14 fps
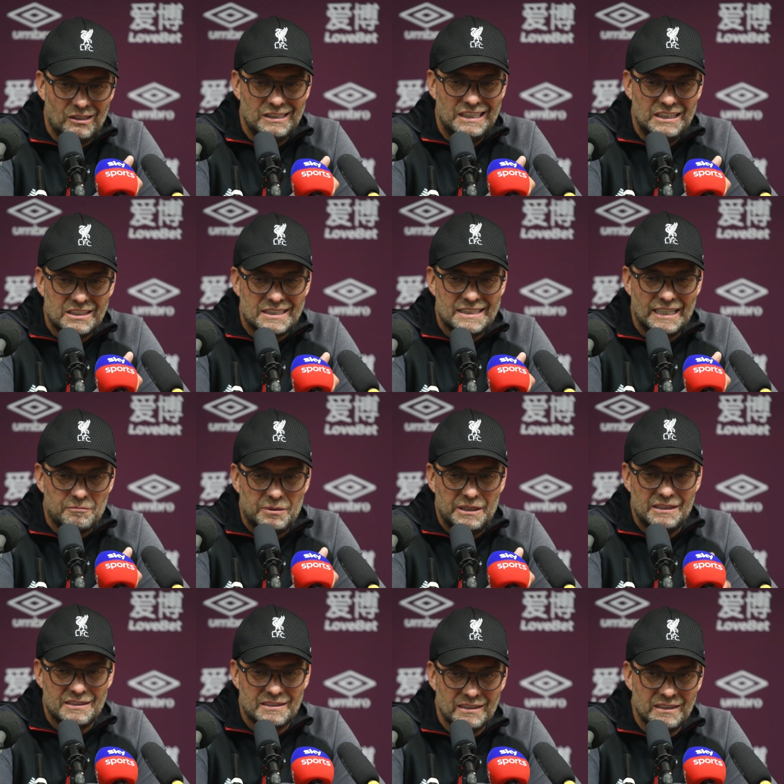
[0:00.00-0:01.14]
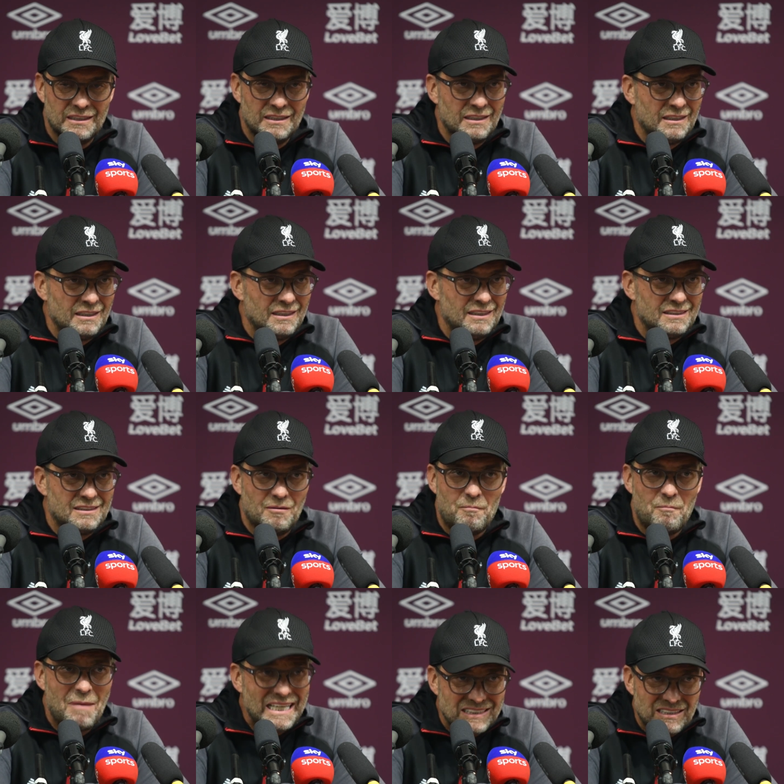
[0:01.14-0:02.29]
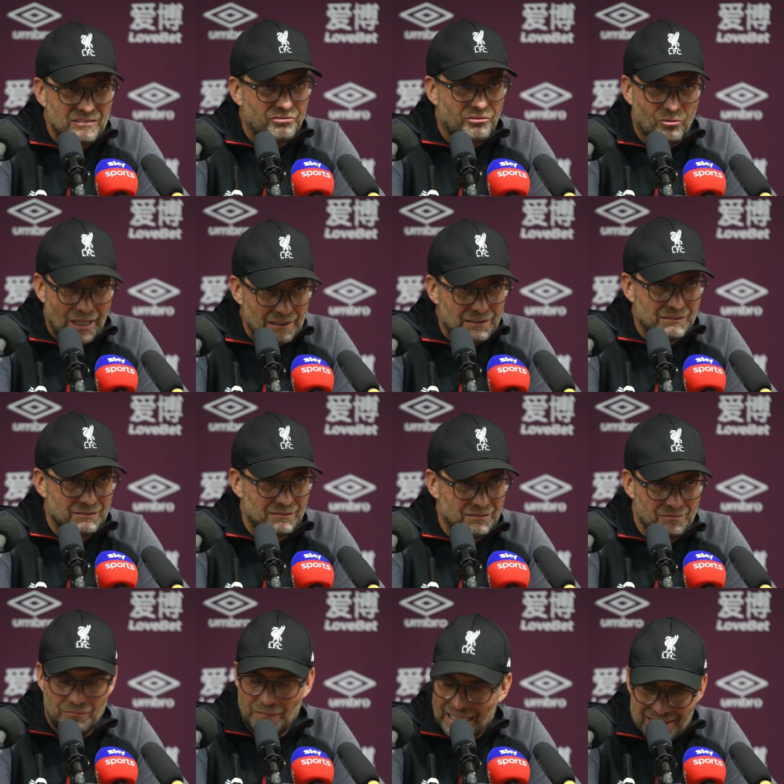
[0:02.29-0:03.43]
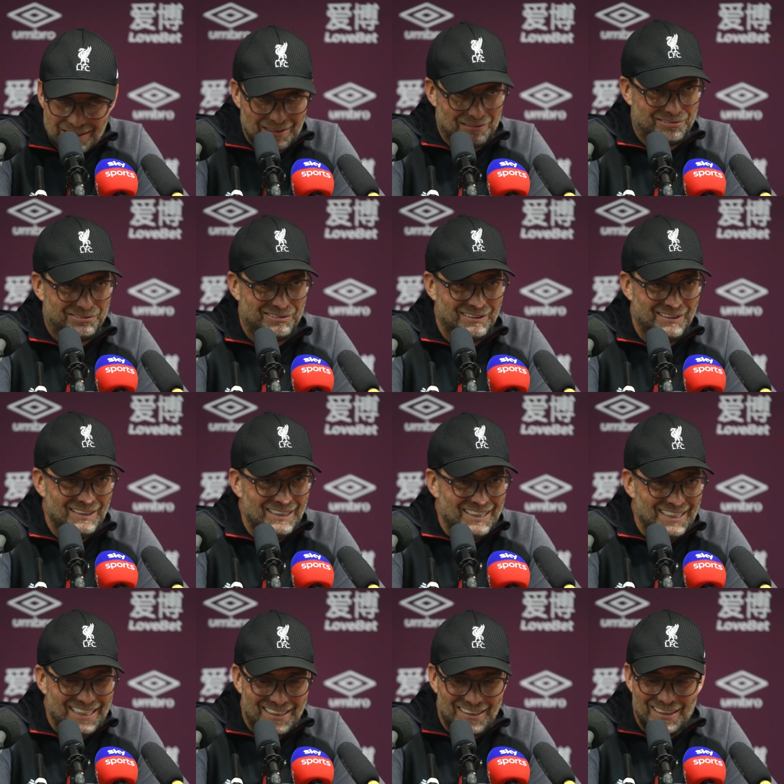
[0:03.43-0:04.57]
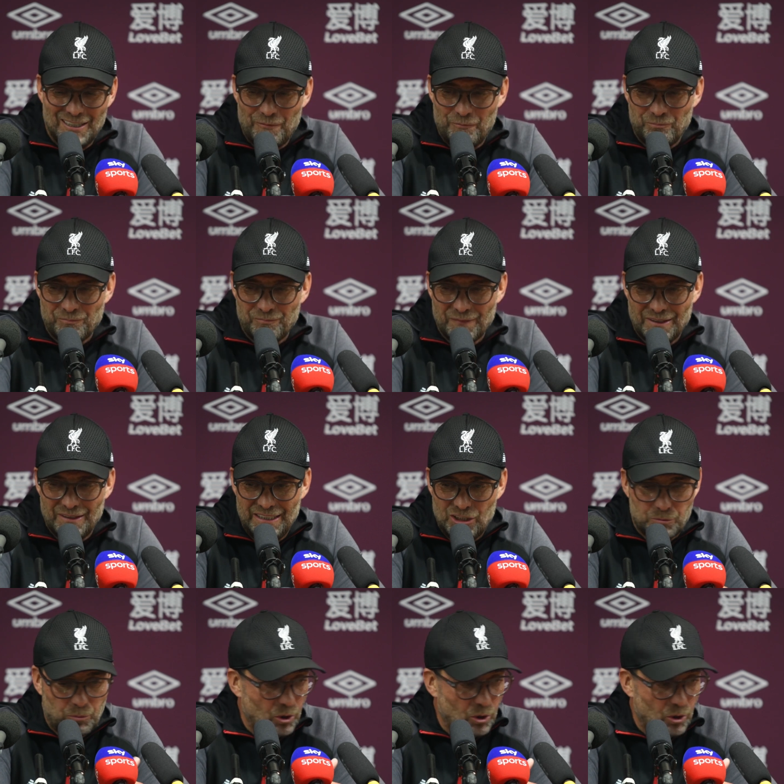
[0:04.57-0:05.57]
each set piece is a massive threat, massive. And each